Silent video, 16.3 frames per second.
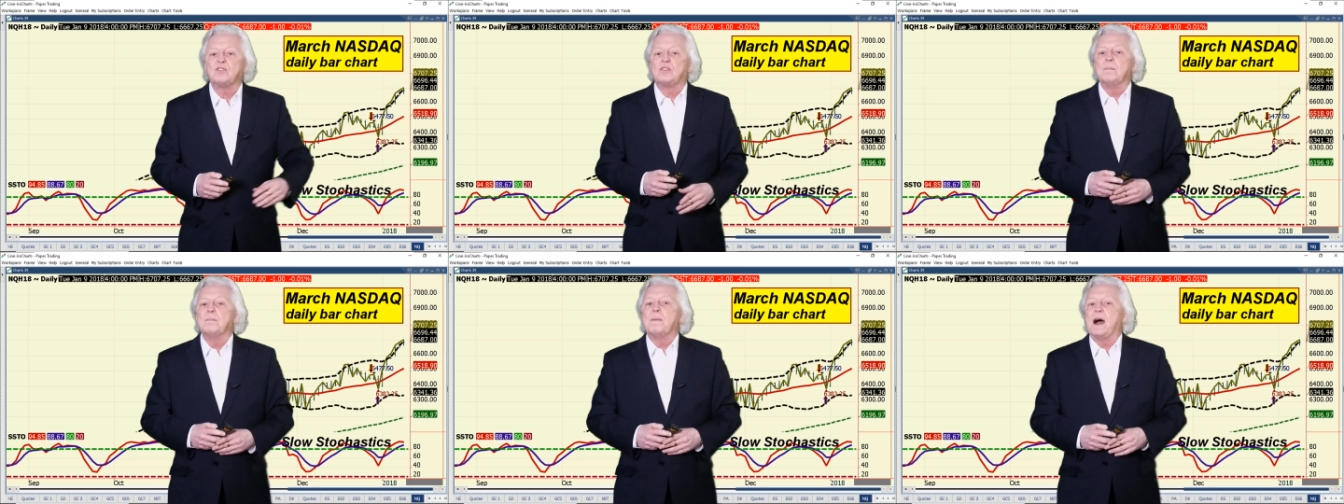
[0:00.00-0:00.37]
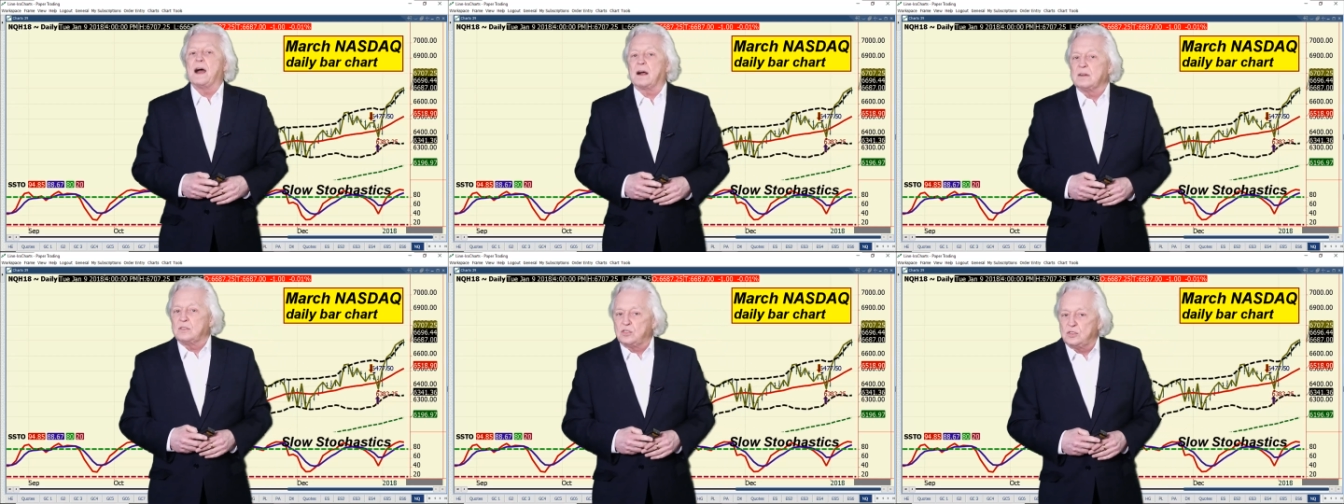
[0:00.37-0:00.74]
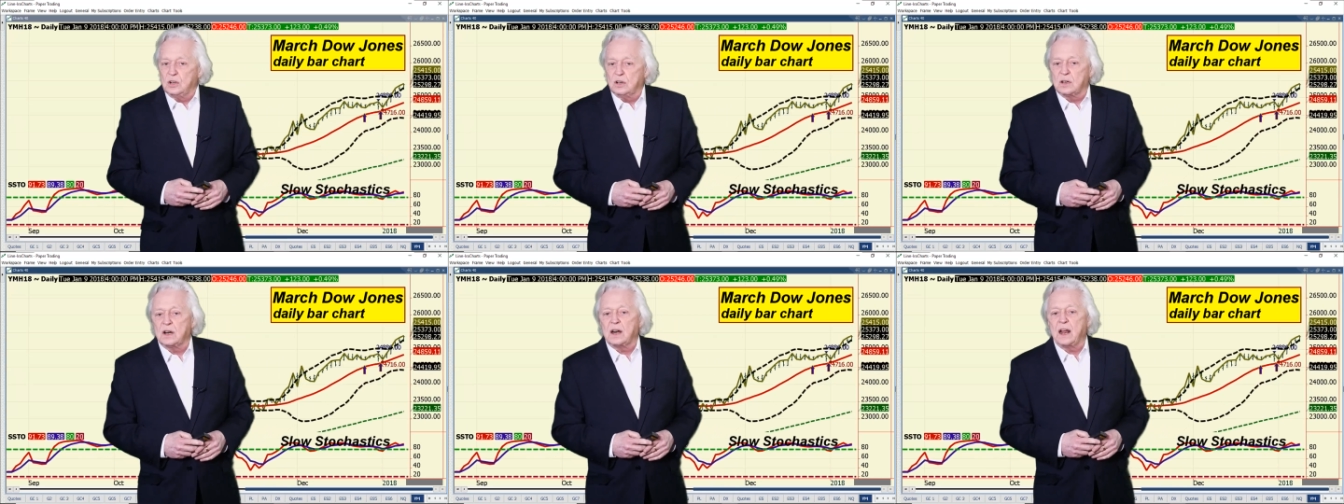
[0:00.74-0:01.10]
the market's
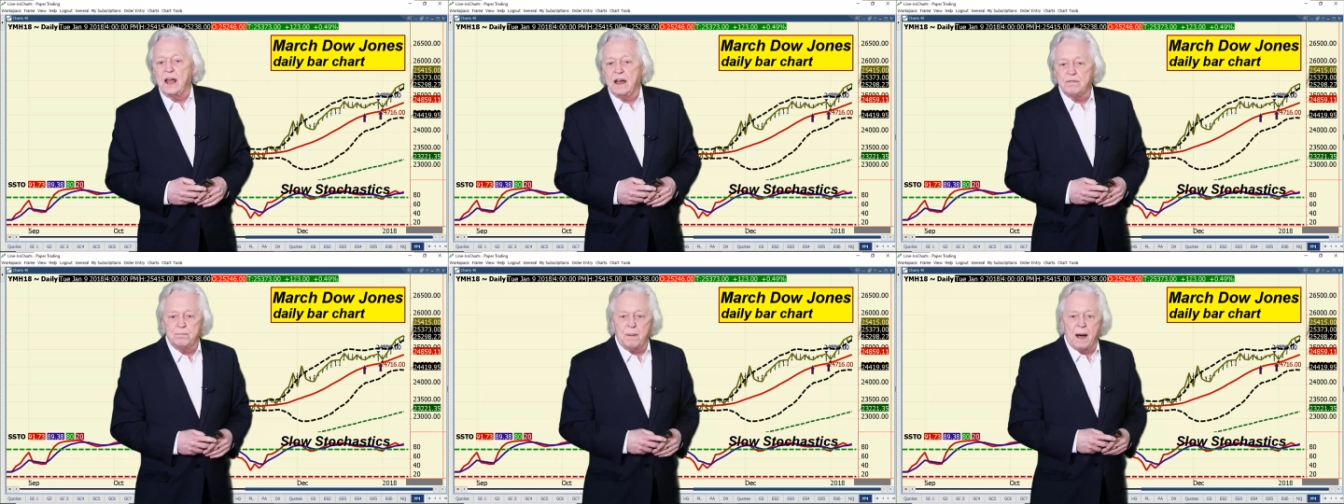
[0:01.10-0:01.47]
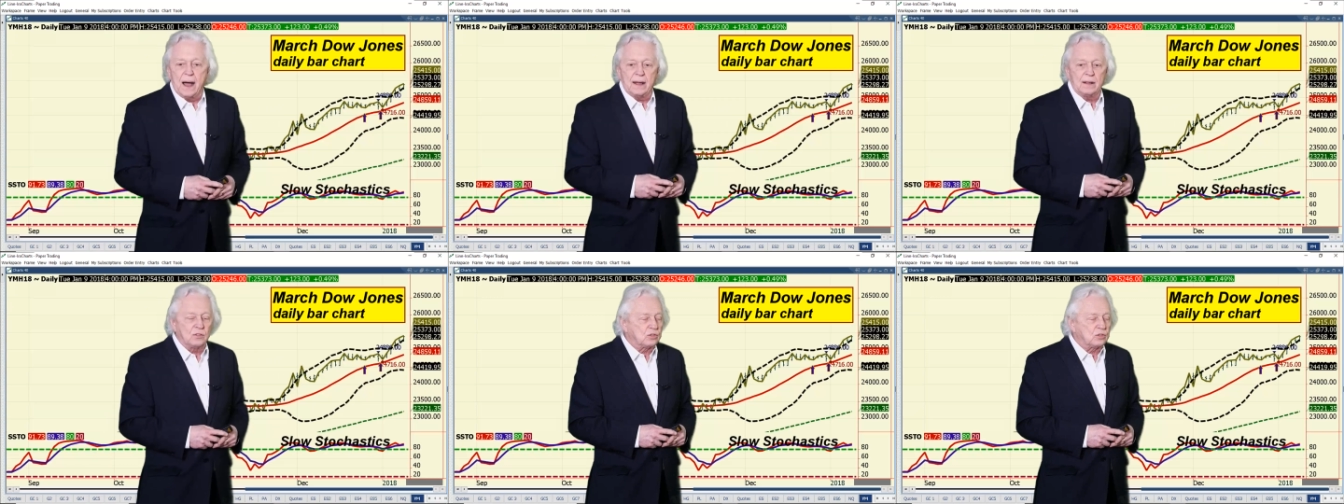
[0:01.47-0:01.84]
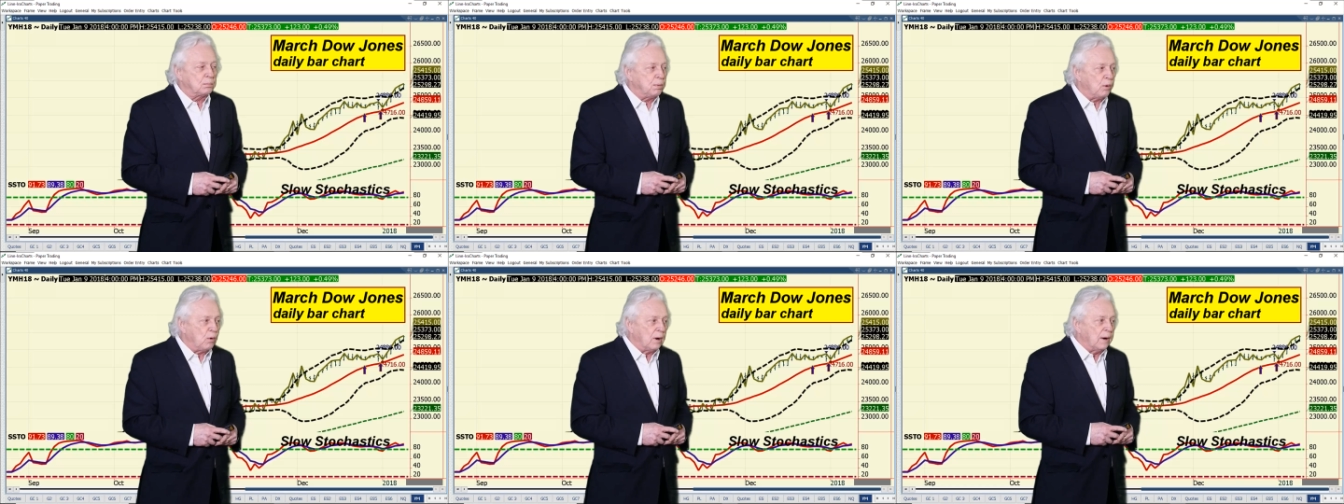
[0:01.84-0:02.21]
still going to have buying
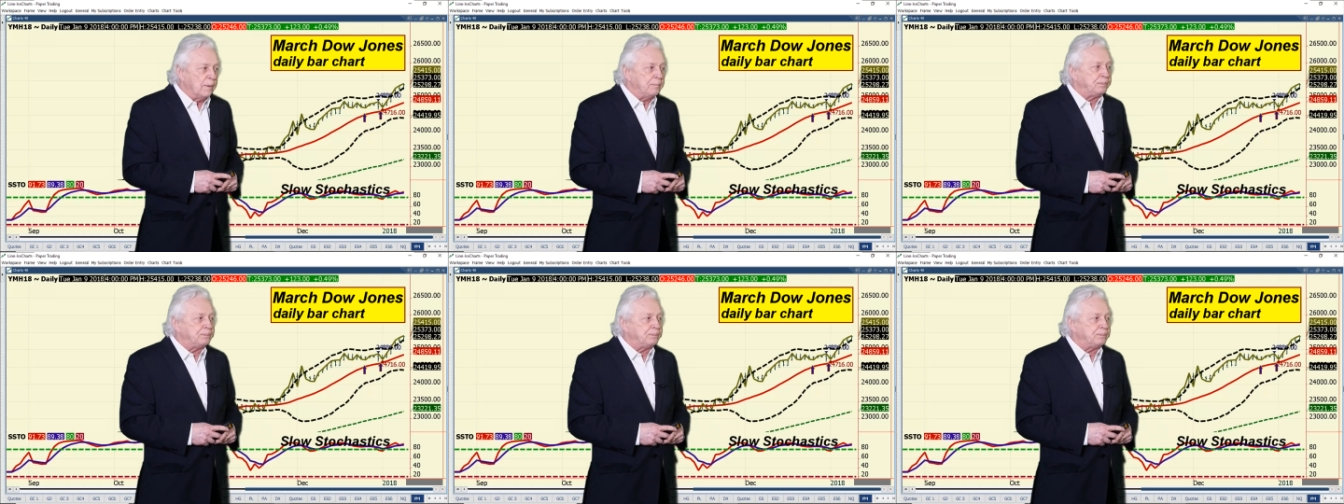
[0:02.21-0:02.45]
support.